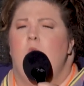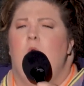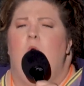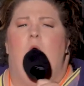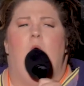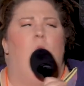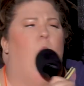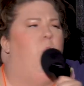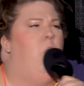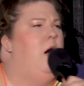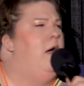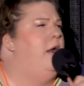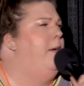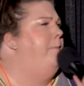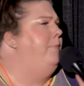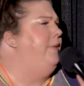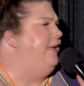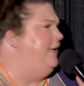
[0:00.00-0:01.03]
And what
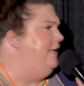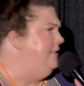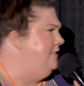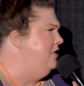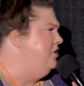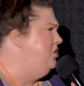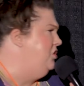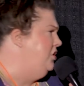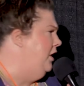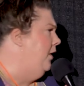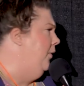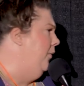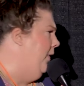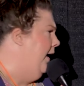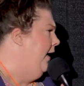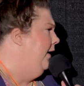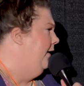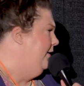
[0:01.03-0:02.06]
a piece of shit
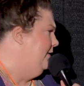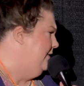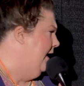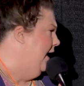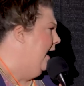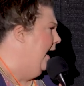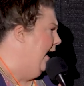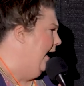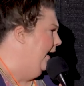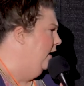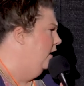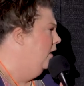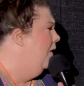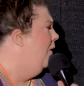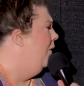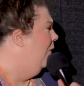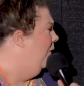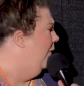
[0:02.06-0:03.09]
way to die.
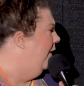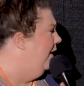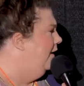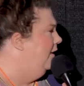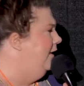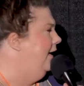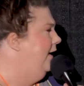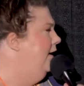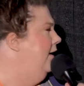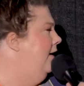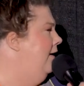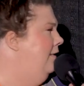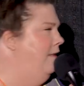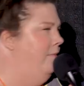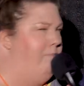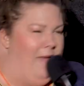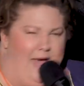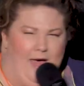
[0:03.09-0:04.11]
Really? In
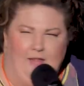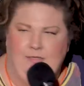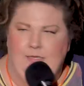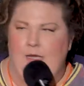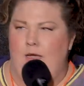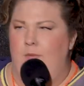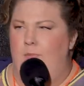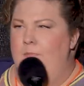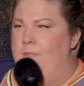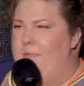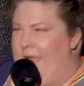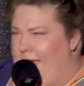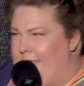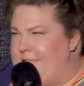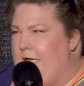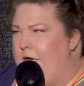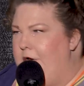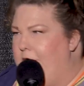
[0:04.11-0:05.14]
the bathtub?
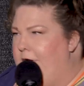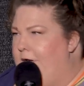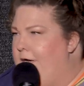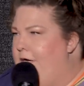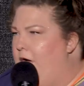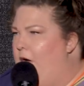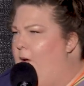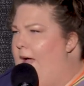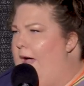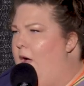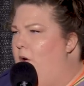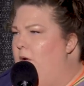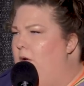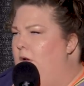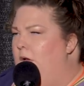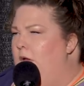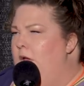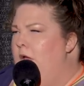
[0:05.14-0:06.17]
That's how you're going to go
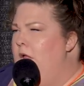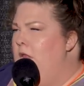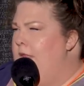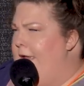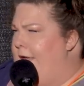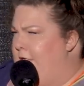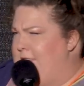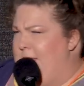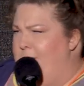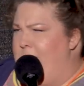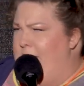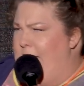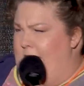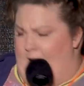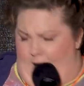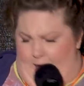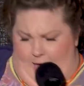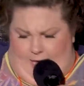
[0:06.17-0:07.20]
out? Like
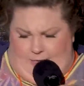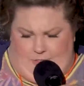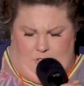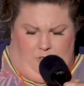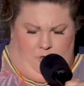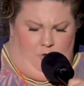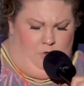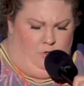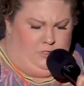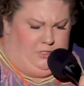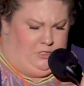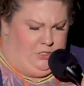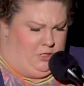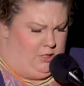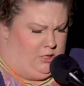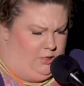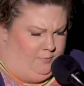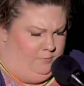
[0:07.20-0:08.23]
somebody has you to
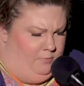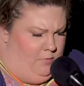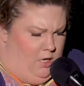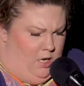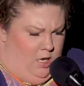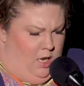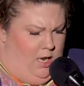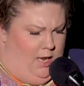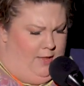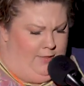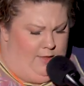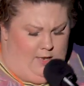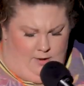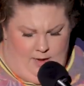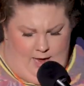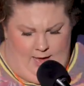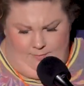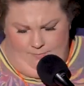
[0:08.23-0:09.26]
term and
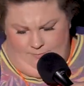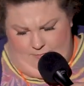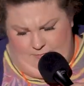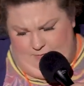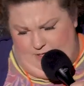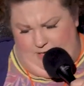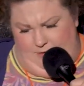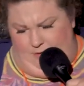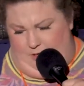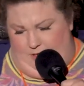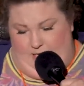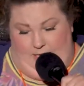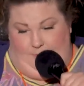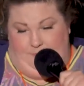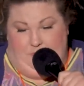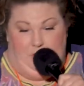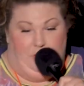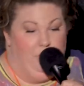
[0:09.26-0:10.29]
then either
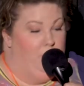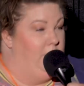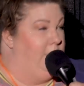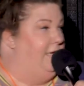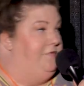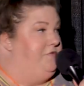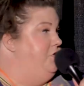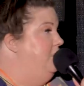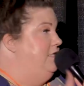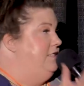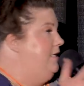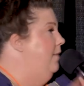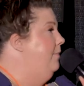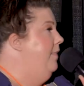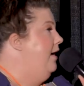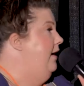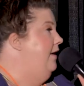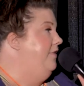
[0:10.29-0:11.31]
keeps you or gives you to
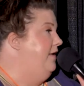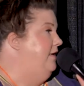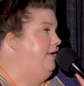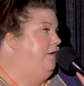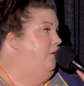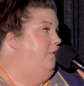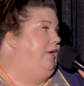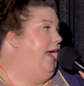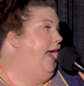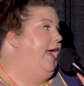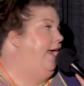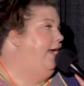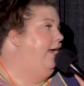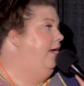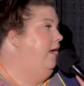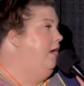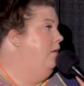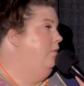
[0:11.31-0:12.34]
somebody that did
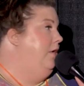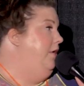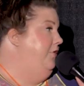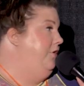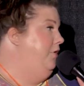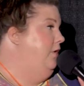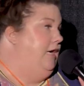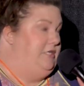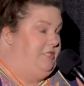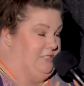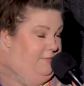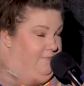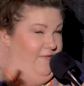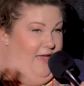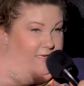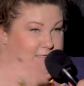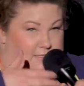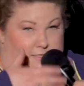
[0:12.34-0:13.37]
okay with you, got you some
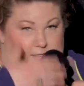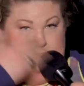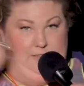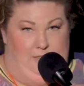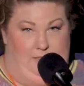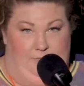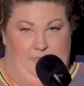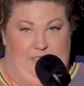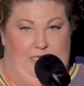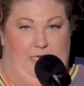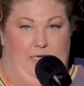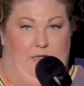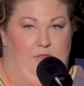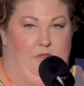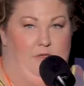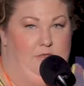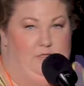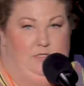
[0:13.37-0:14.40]
vaccines and some
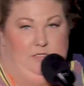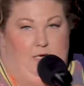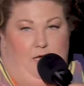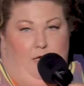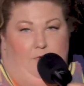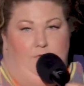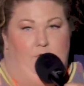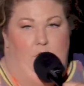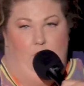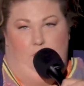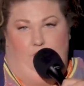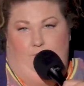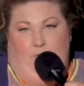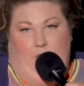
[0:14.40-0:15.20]
teeth and stuff. You know,